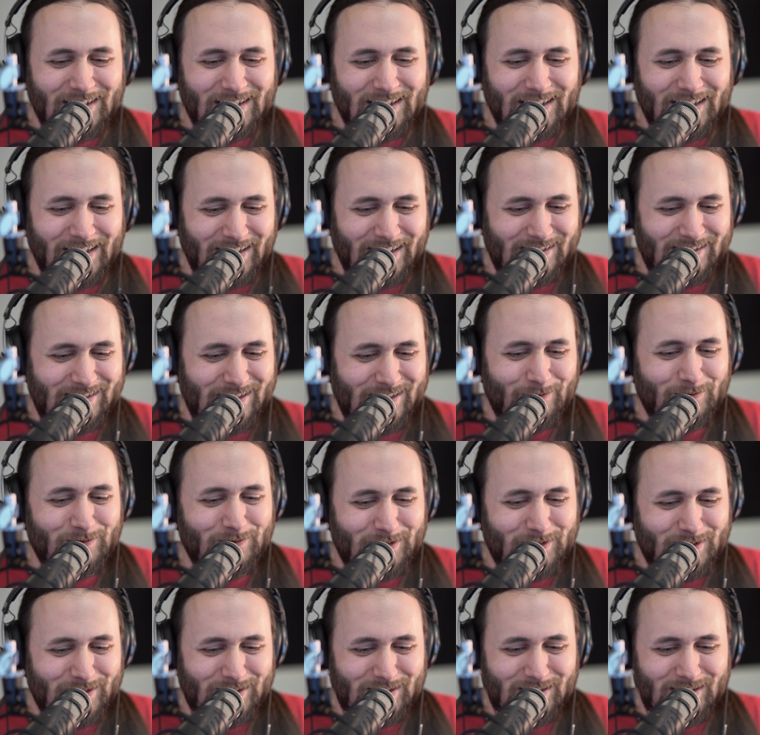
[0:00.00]
like
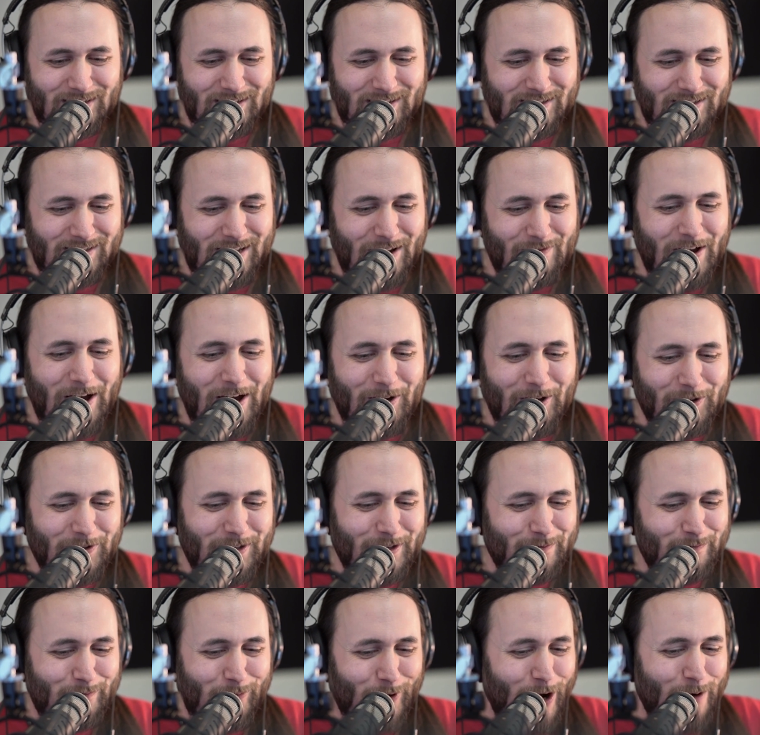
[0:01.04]
somehow
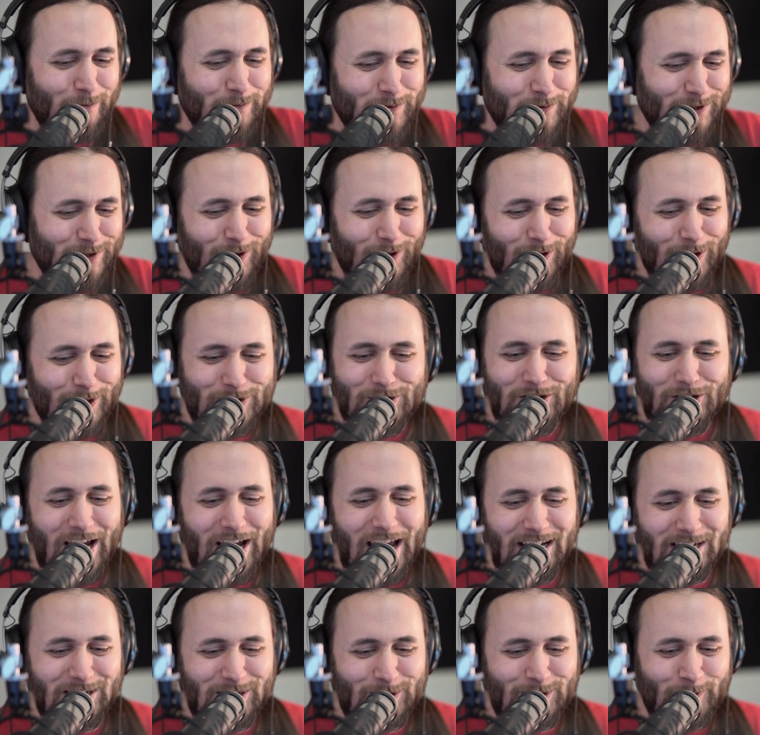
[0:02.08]
the prompts all
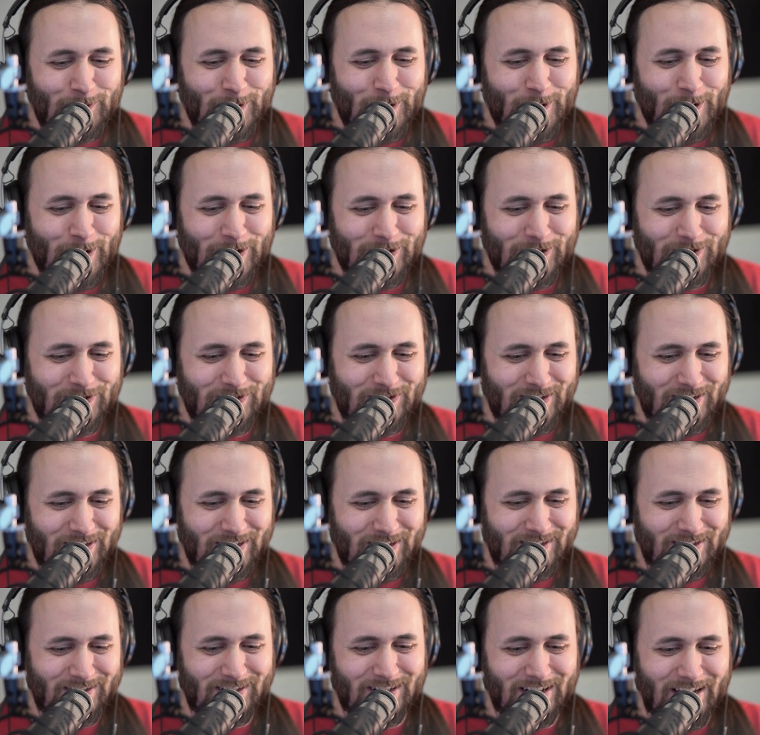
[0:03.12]
change because
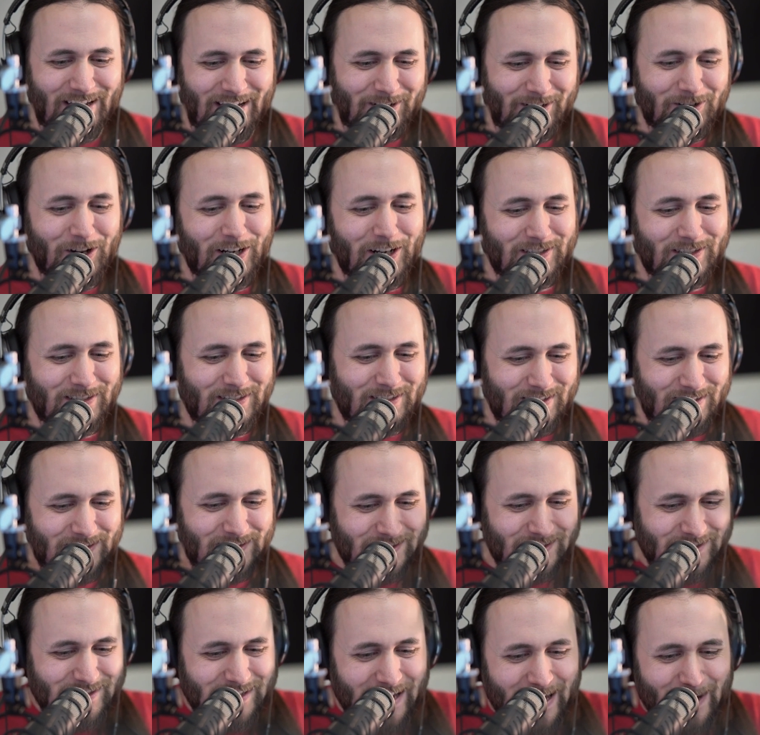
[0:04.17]
it's like not
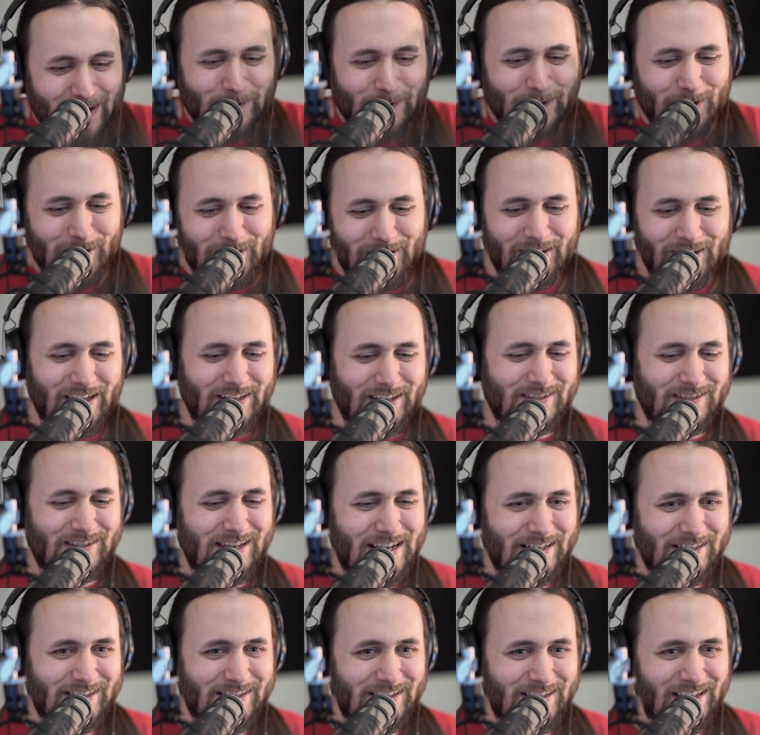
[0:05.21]
stable in the
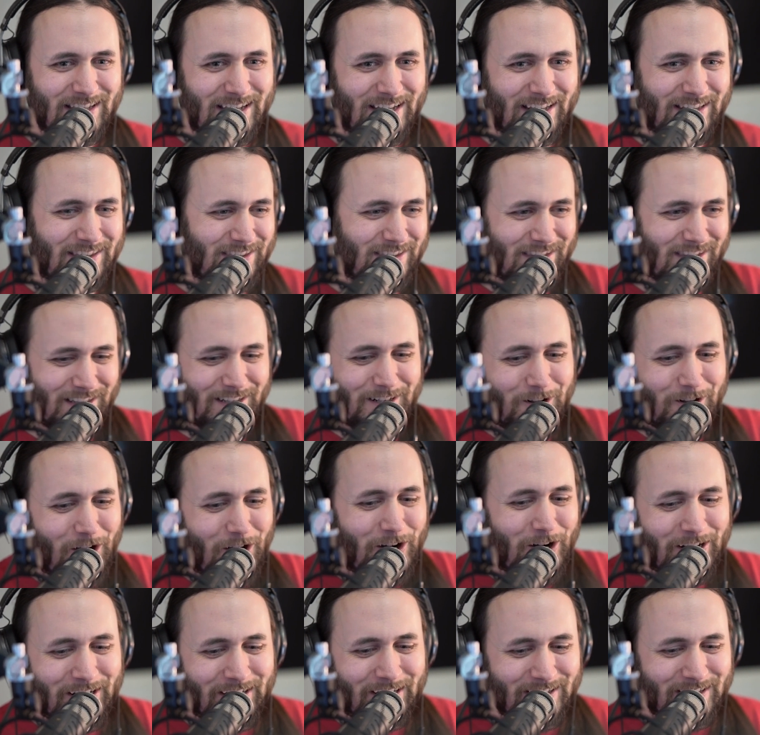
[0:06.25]
sense that the
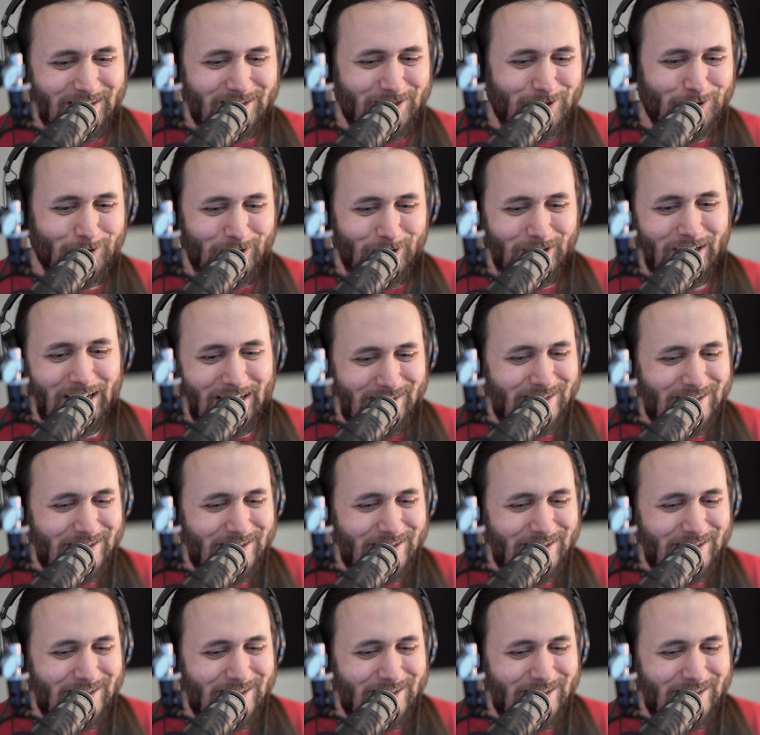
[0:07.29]
learning is being